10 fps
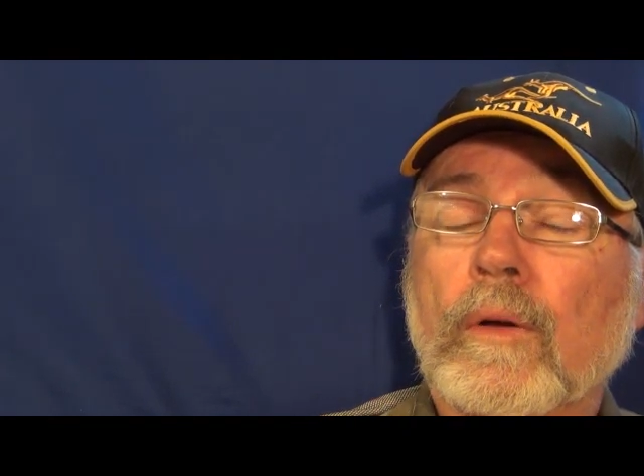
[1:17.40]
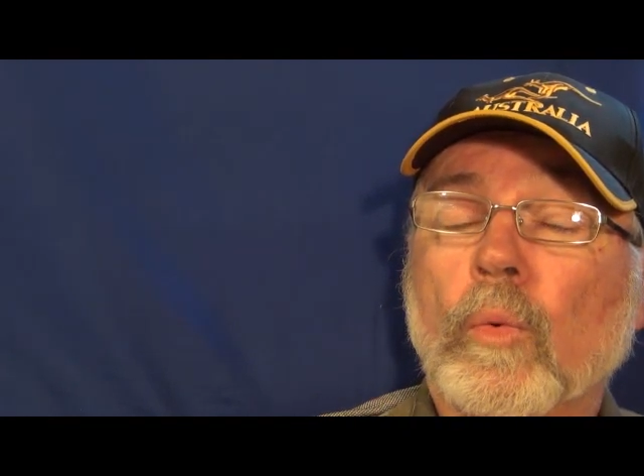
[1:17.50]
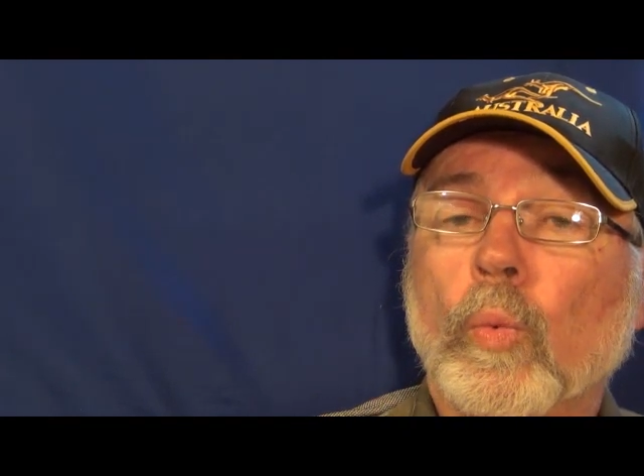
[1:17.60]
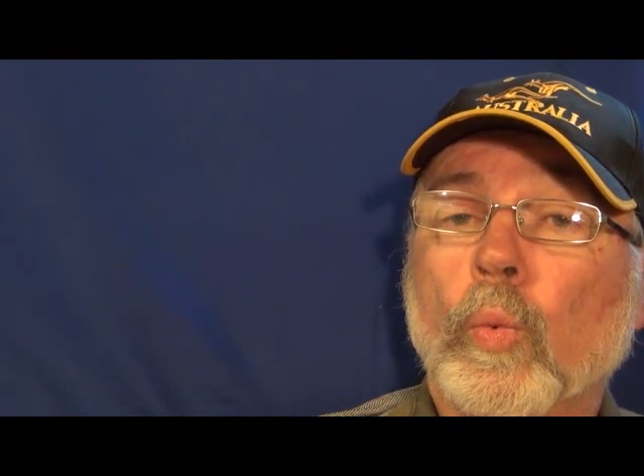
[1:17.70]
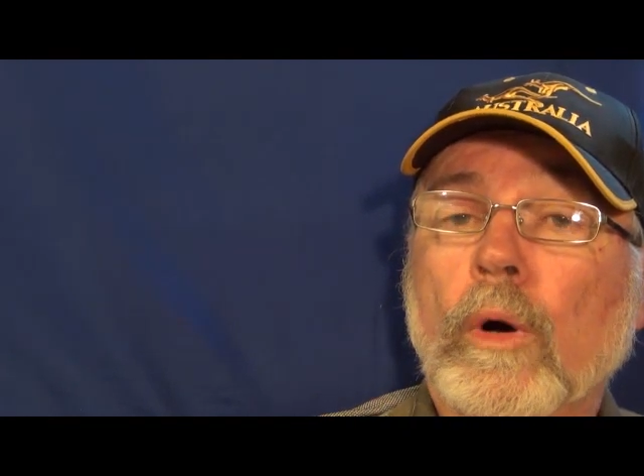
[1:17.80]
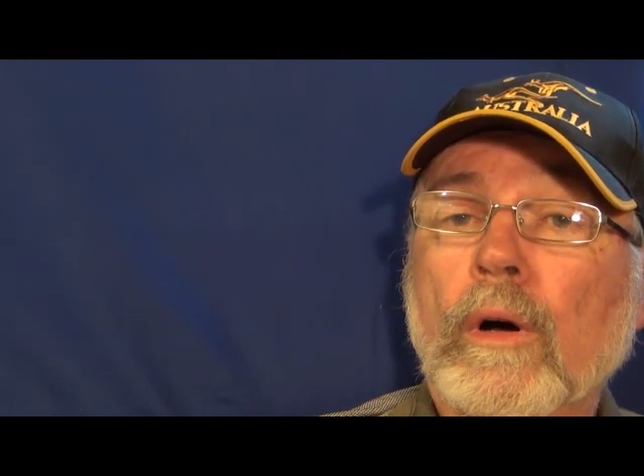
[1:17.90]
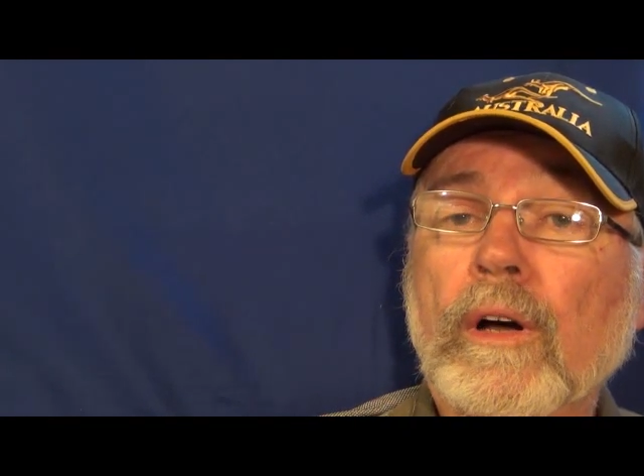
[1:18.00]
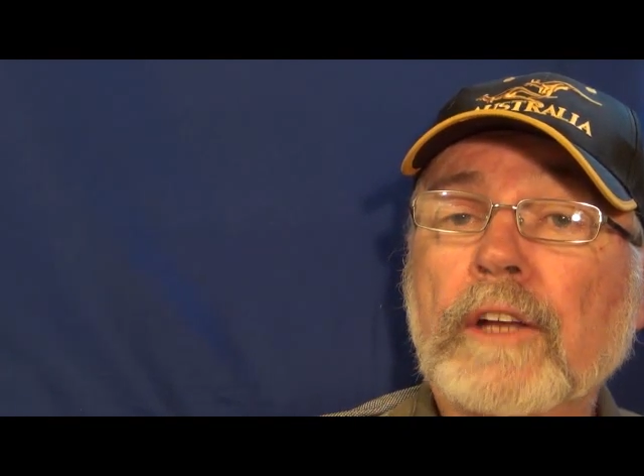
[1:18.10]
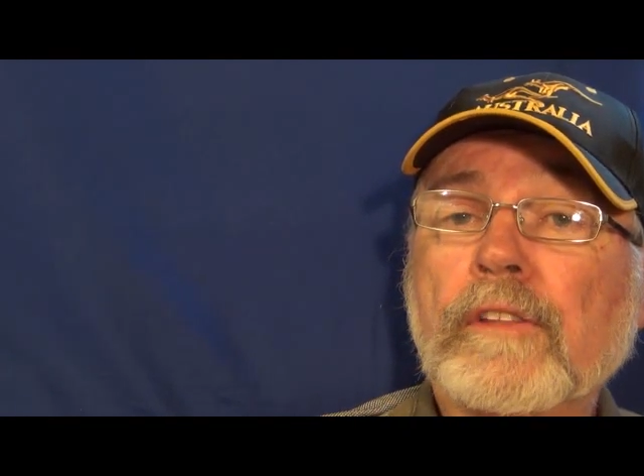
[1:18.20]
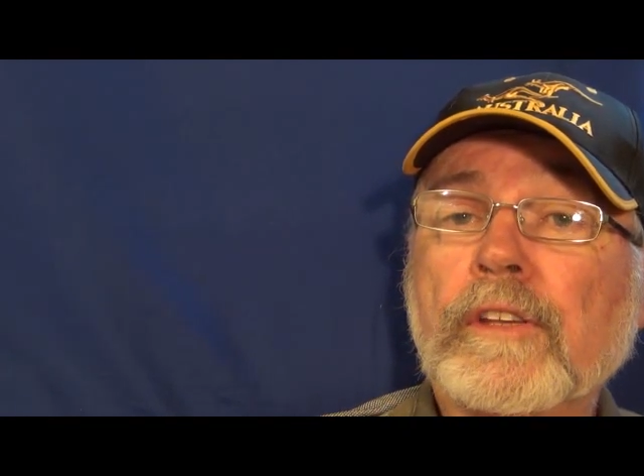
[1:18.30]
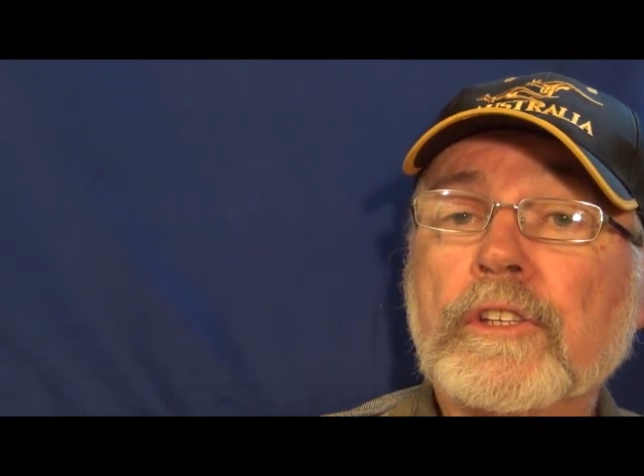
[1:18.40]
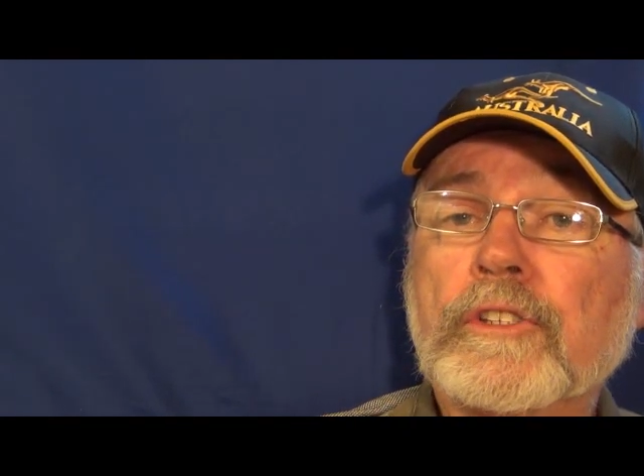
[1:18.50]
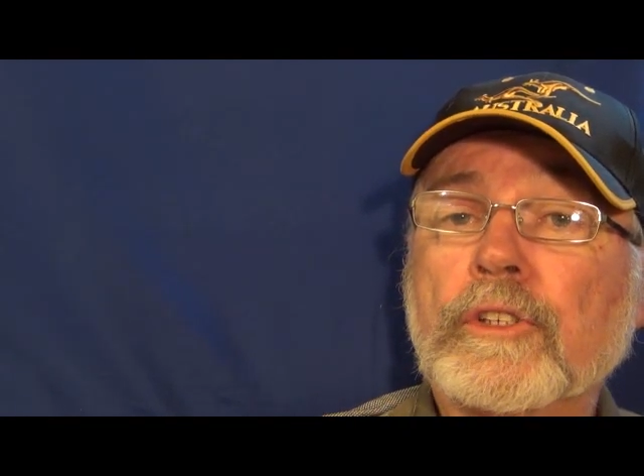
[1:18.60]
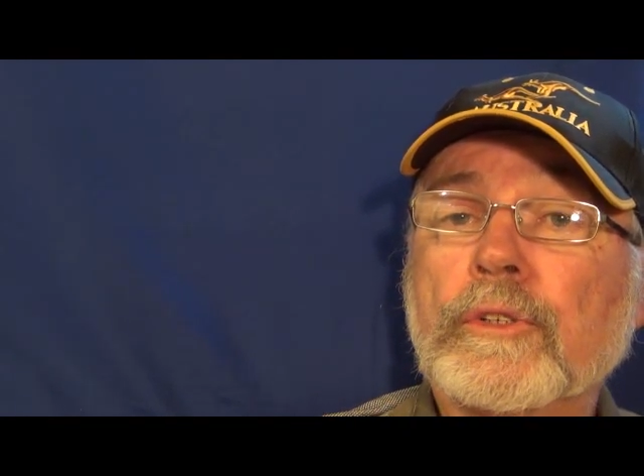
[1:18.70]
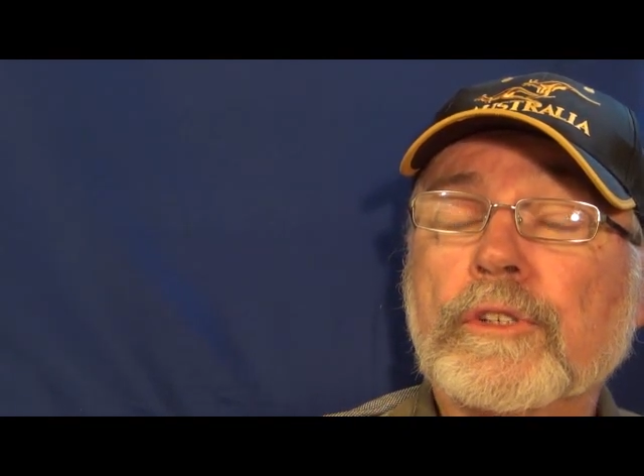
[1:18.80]
why do these
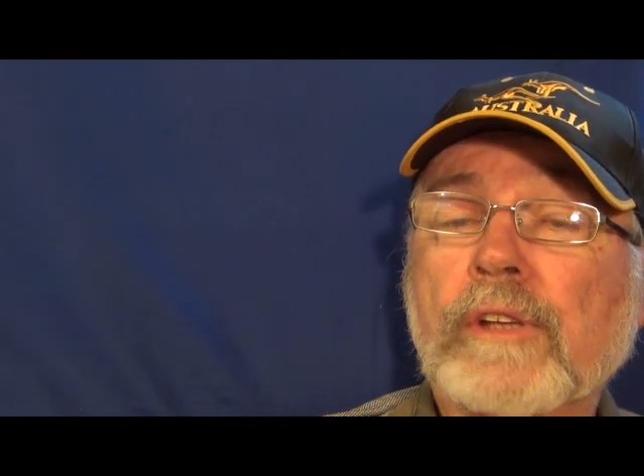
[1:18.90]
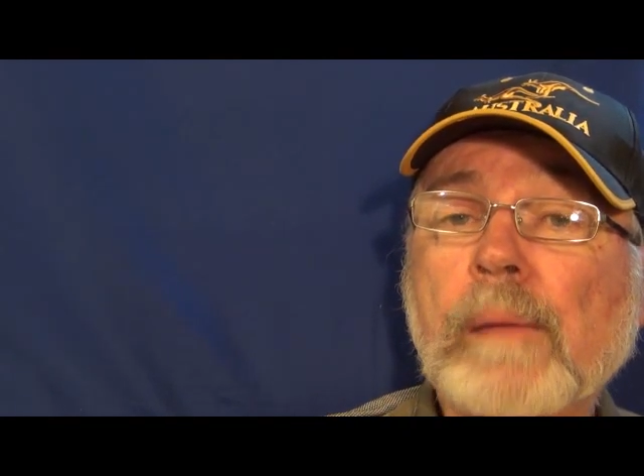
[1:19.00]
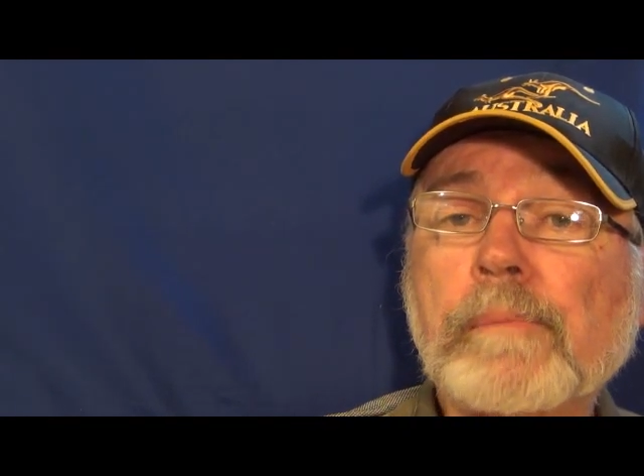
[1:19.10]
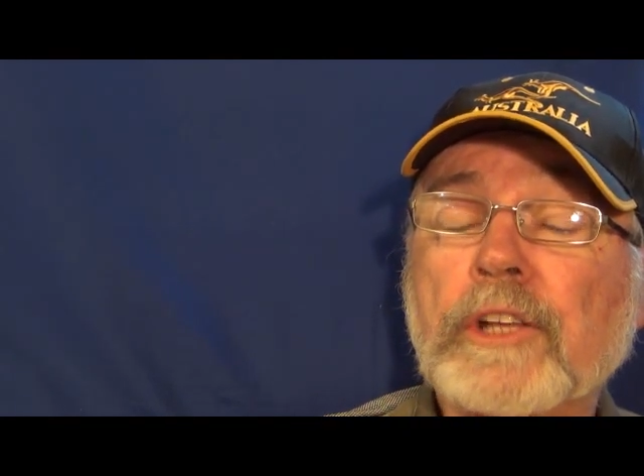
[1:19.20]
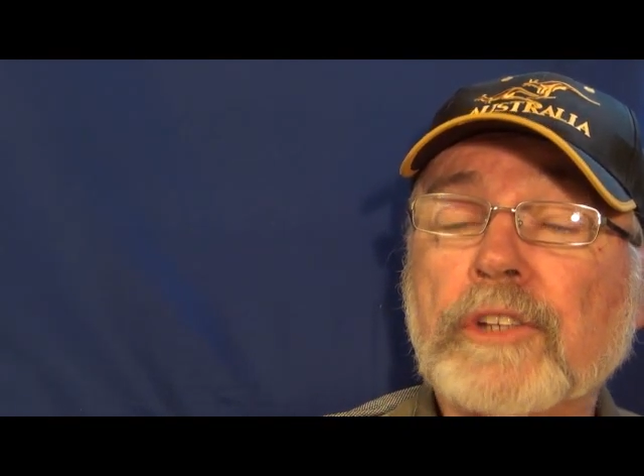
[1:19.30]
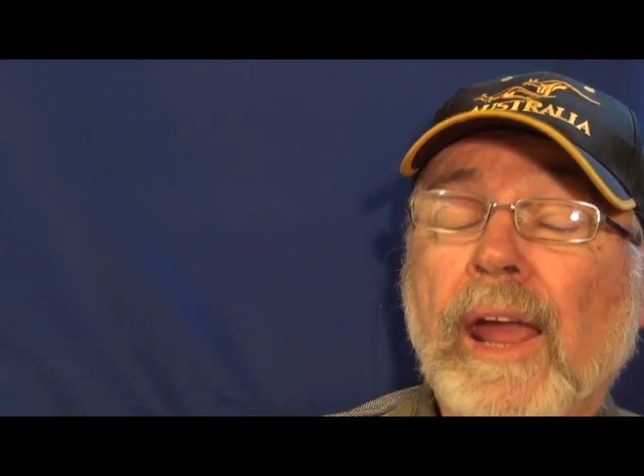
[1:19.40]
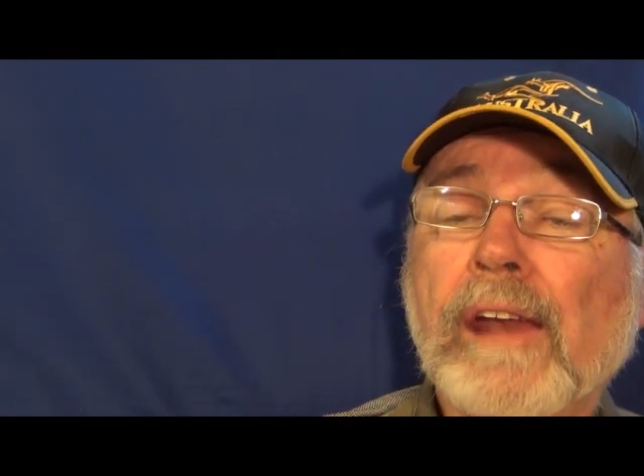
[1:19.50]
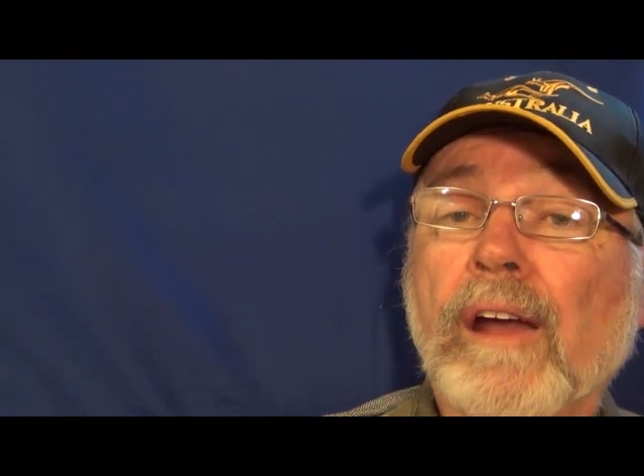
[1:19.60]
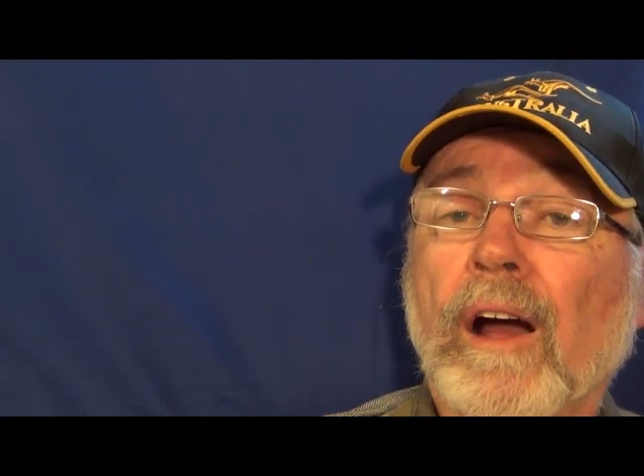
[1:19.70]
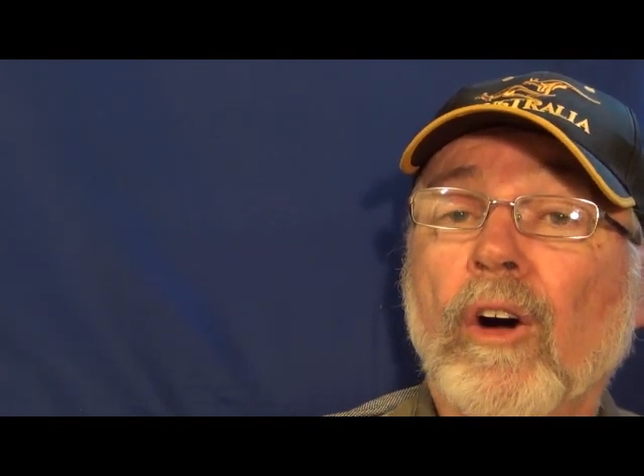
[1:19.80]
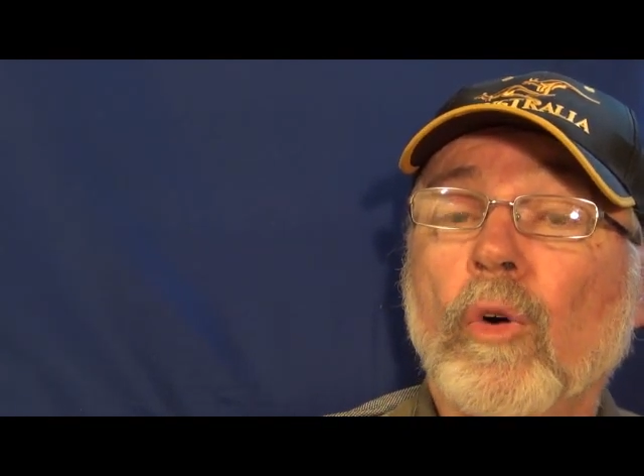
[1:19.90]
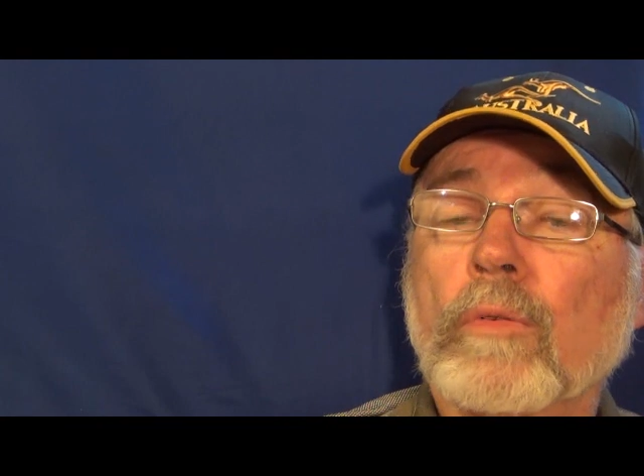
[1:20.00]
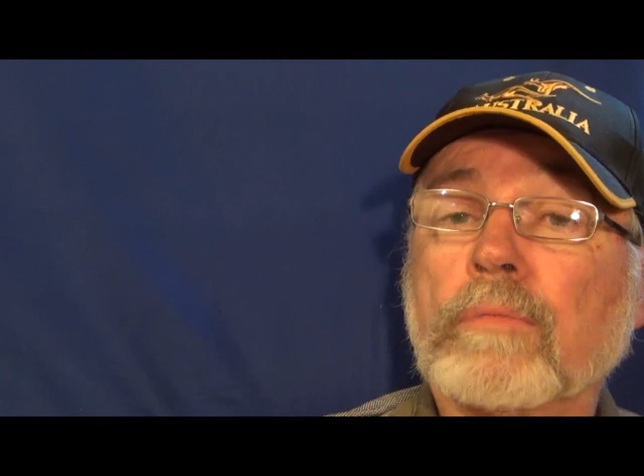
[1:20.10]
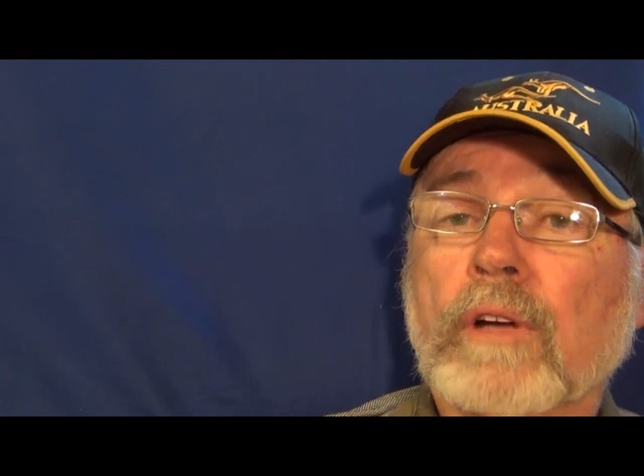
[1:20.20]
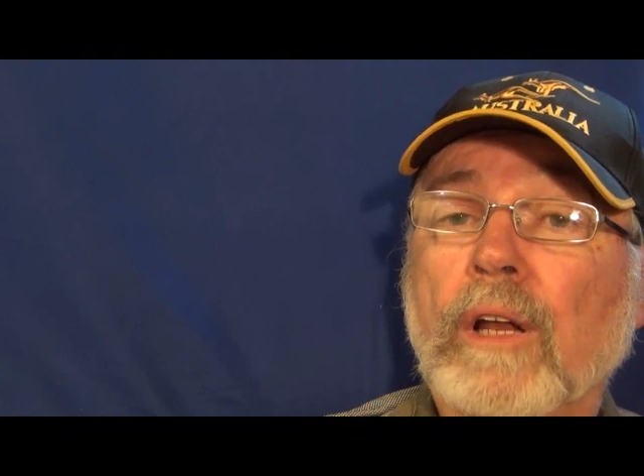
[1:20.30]
two skeptics and a whole